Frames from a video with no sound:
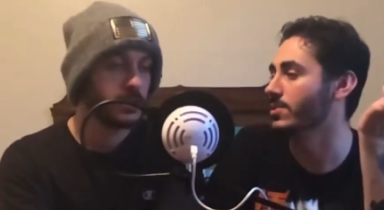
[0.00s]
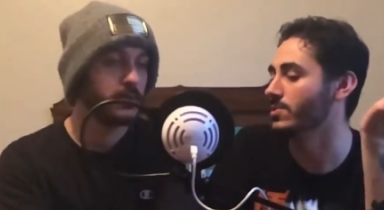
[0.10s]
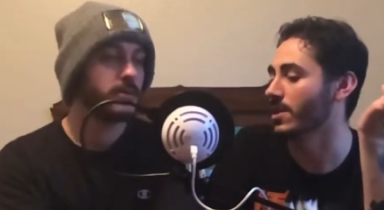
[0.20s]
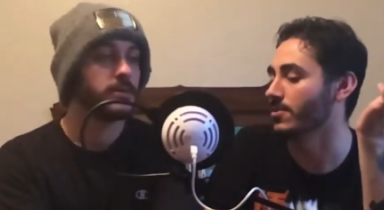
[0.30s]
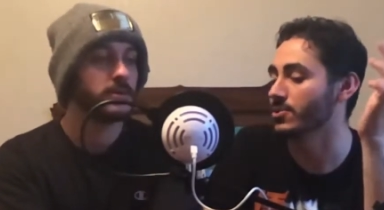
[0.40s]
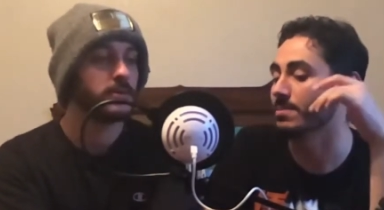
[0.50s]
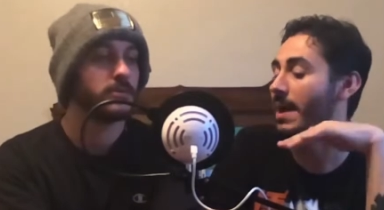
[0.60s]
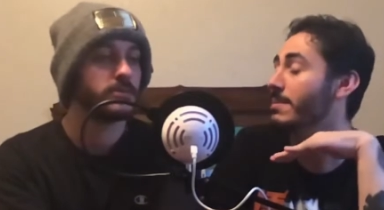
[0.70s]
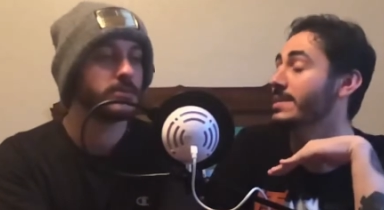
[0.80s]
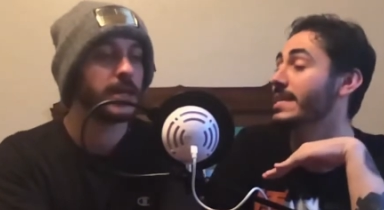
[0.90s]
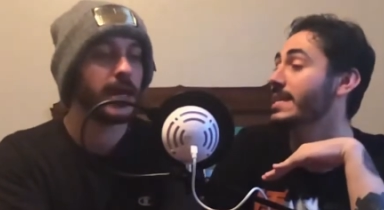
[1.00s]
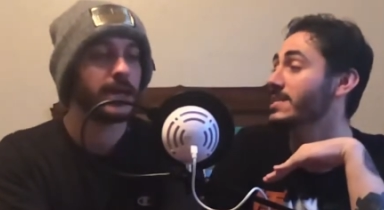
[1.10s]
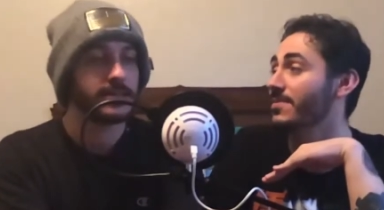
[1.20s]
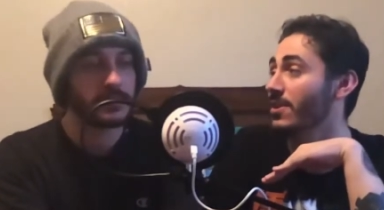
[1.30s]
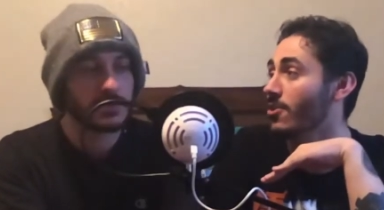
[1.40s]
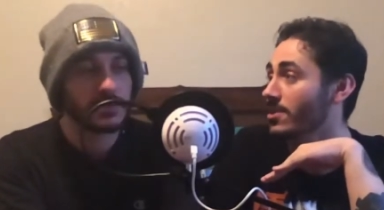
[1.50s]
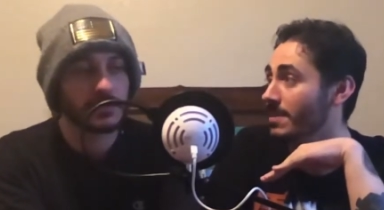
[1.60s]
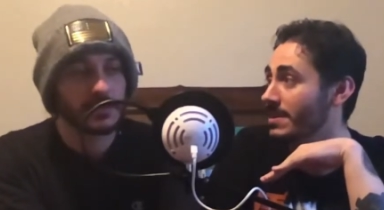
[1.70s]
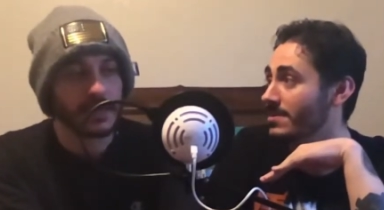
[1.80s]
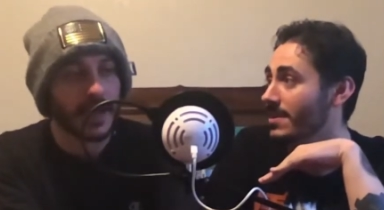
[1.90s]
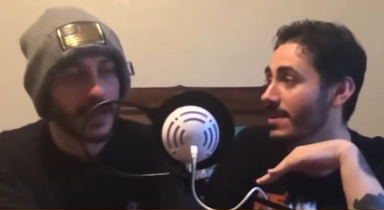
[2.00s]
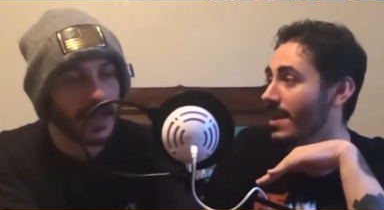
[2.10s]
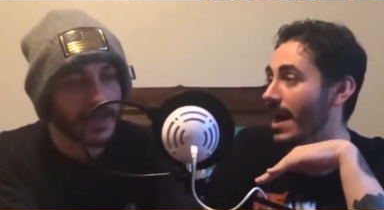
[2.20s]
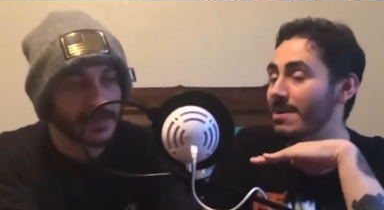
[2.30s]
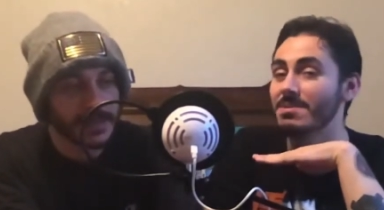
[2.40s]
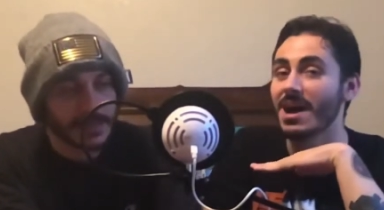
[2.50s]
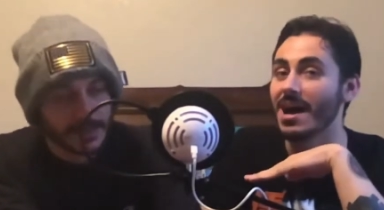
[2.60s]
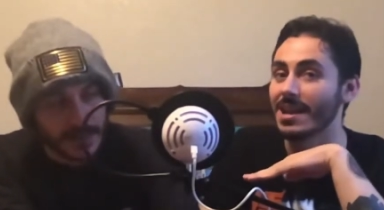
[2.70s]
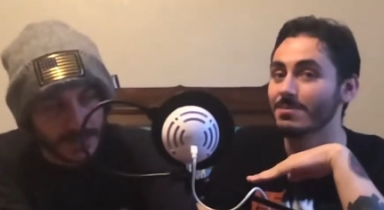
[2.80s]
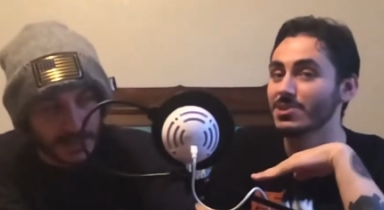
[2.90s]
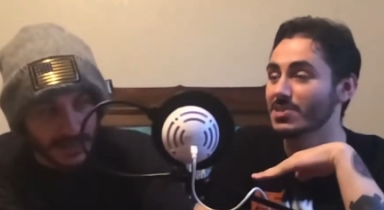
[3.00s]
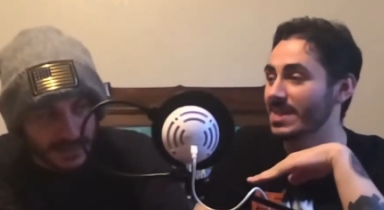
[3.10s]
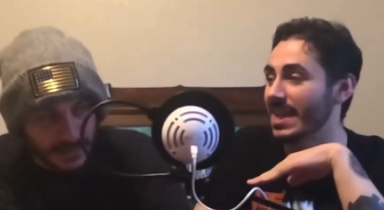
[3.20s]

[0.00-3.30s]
Speaker 1: accused Donald Trump. I'm not saying it's a fair argument. Yeah, I'm just